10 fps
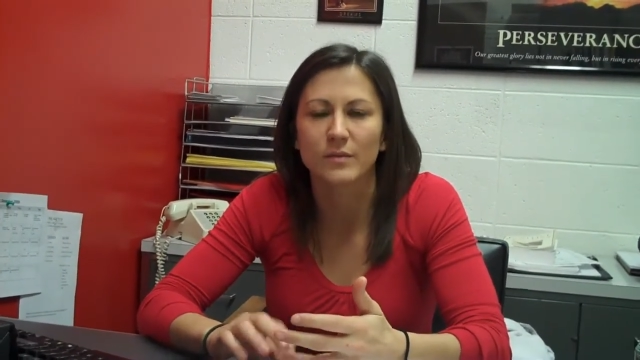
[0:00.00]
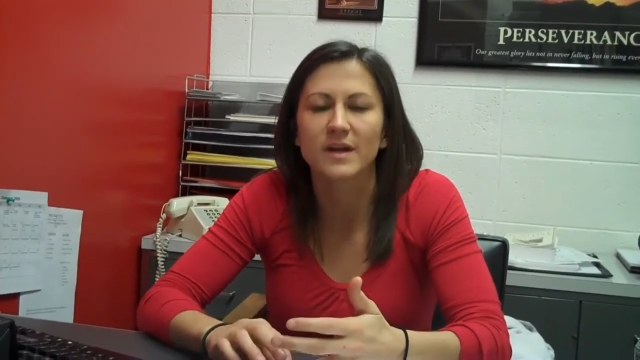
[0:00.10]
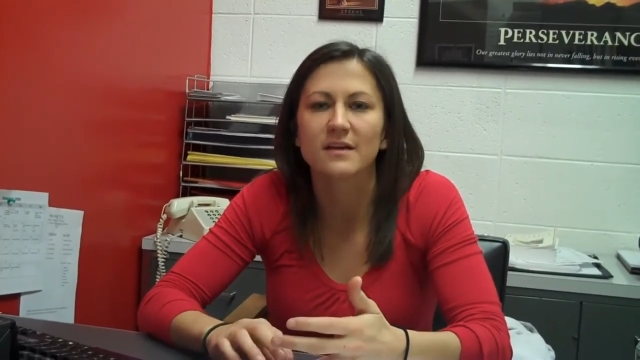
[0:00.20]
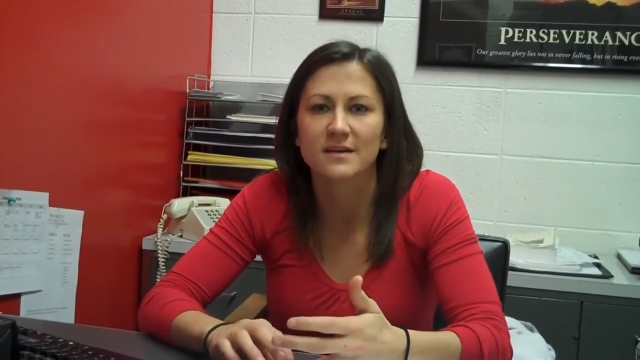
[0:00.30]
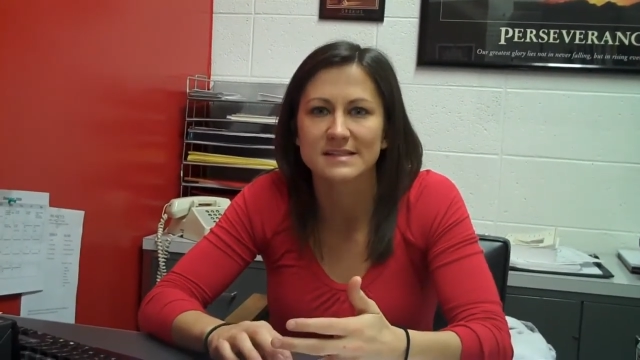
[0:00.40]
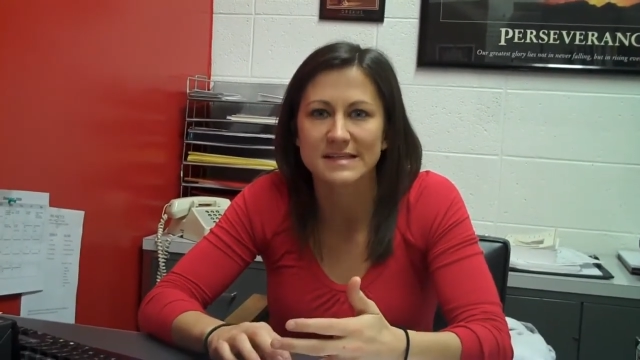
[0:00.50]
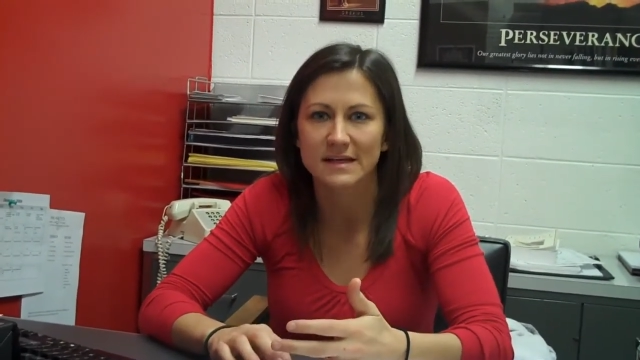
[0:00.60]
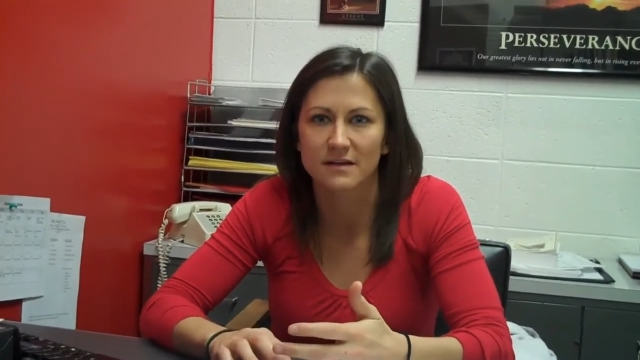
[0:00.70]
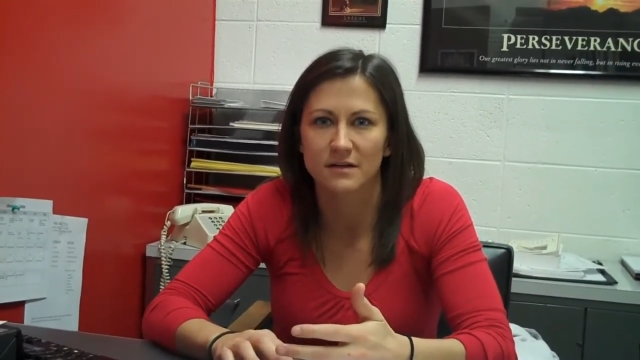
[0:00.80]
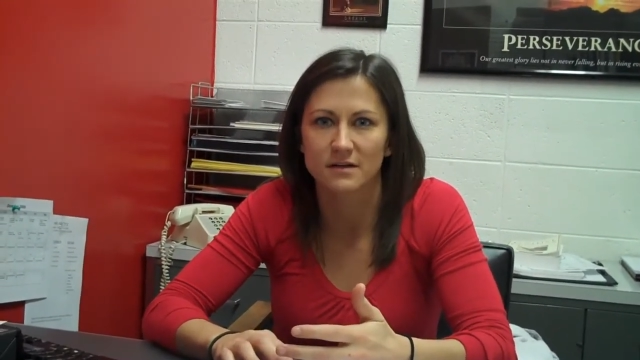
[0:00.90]
we need to
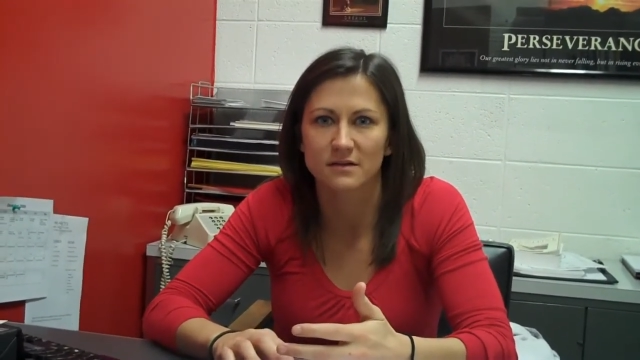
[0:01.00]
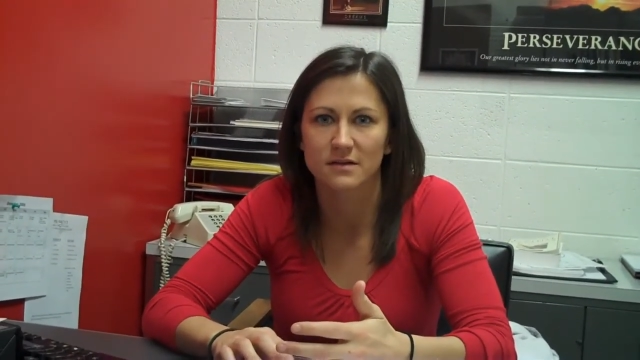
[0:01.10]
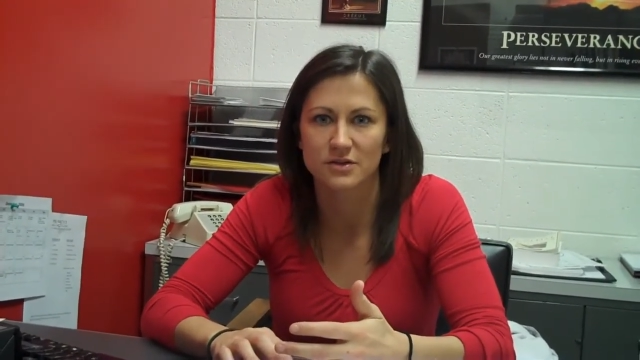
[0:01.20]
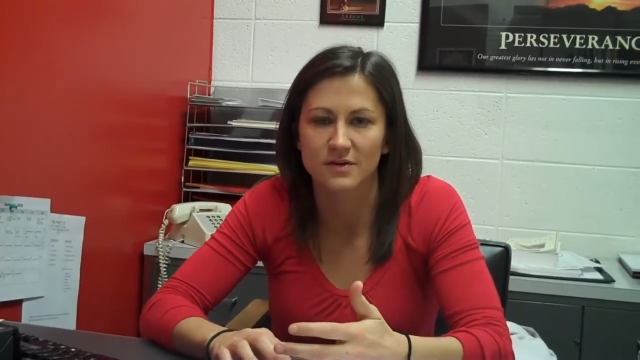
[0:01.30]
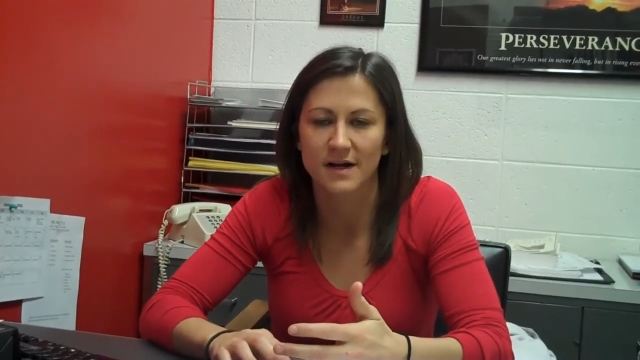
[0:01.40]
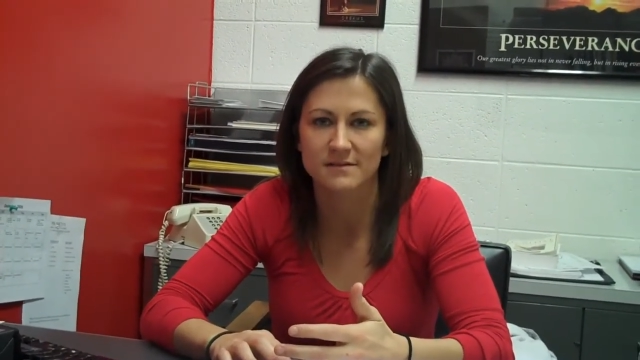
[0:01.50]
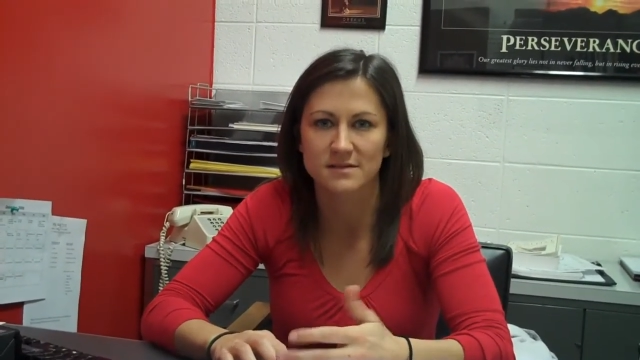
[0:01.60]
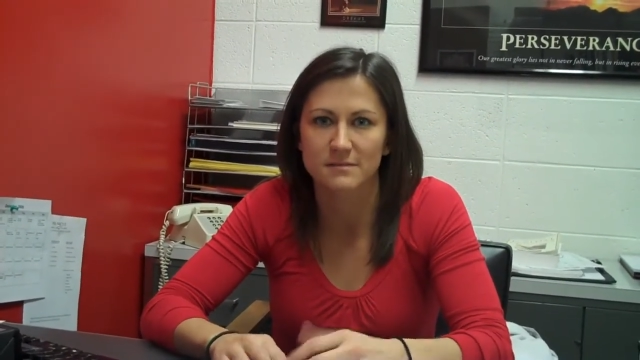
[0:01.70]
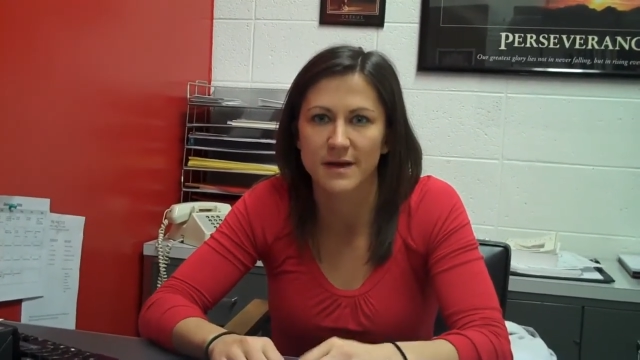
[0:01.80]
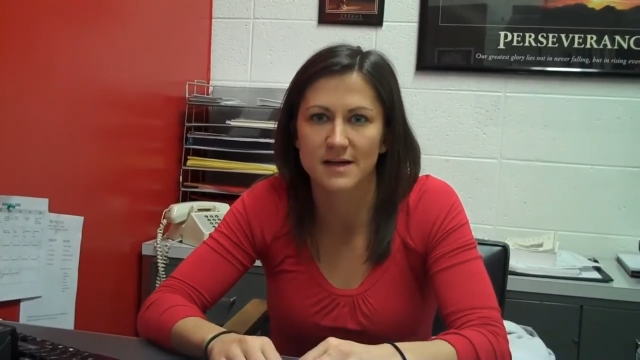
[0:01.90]
contain their drives
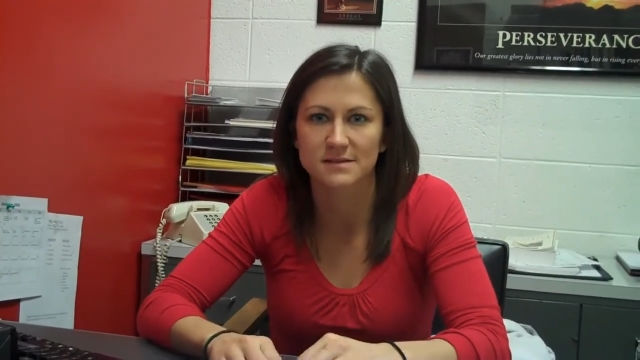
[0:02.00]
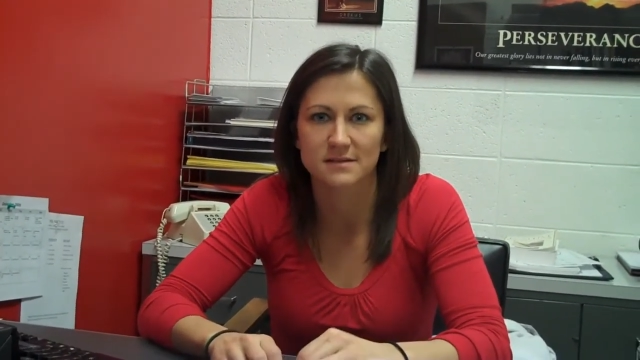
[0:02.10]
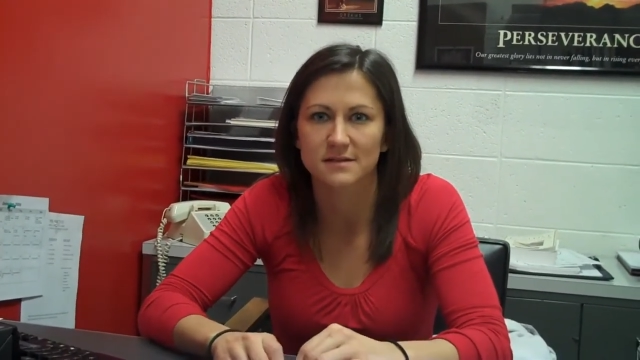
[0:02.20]
to the basket.